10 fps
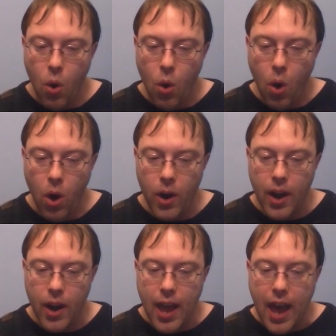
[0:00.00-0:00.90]

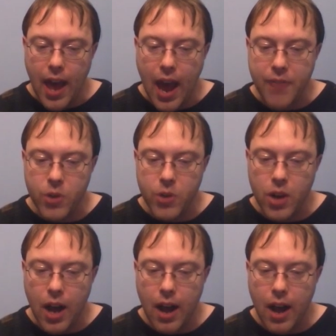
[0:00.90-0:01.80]
or
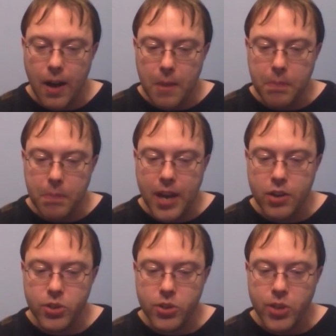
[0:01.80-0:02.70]
after a
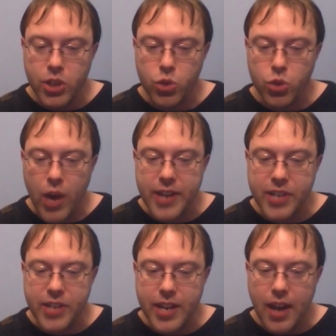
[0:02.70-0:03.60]
player's
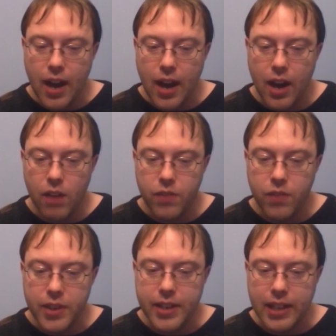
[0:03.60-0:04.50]
strategy of
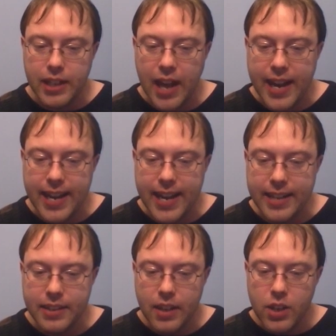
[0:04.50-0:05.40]

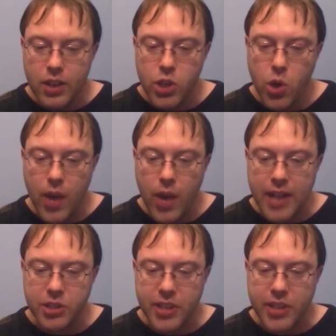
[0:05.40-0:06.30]
declining to
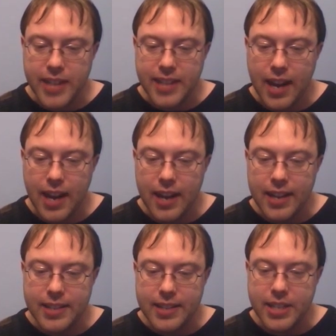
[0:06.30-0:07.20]
exercise a
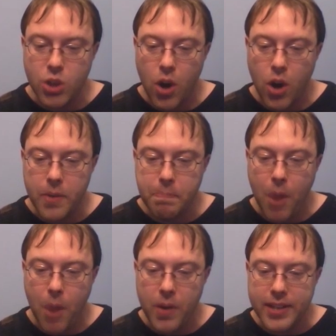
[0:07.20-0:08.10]
discard
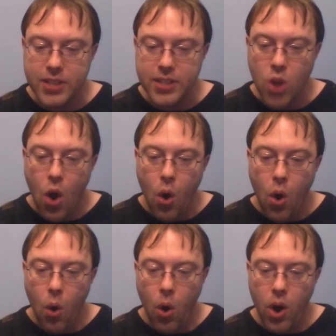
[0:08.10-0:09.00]
bonus
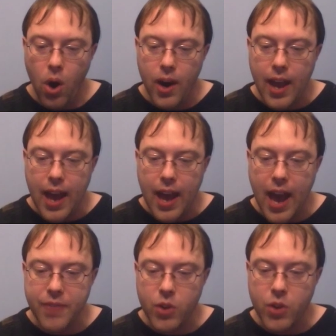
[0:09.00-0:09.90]
or
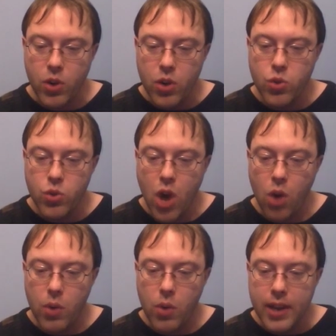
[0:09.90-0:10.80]
after
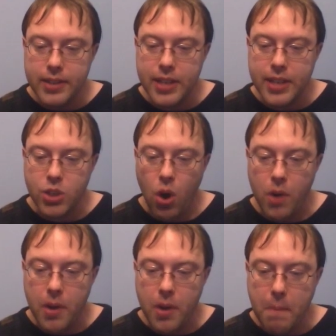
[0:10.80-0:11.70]
no
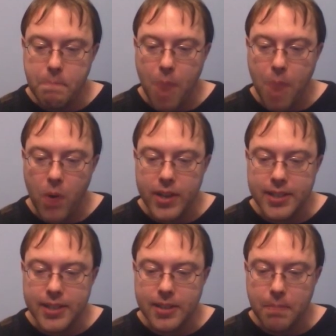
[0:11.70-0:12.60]
discard
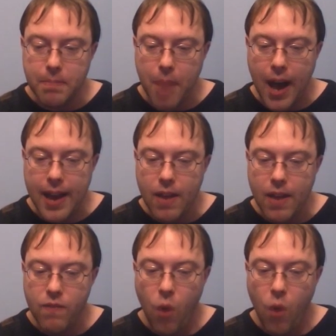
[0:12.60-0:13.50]
bonus by
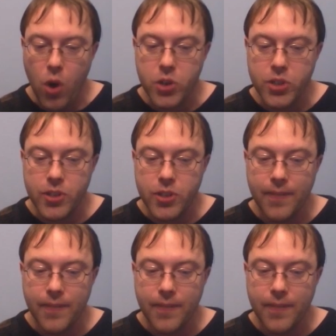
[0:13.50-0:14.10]
force.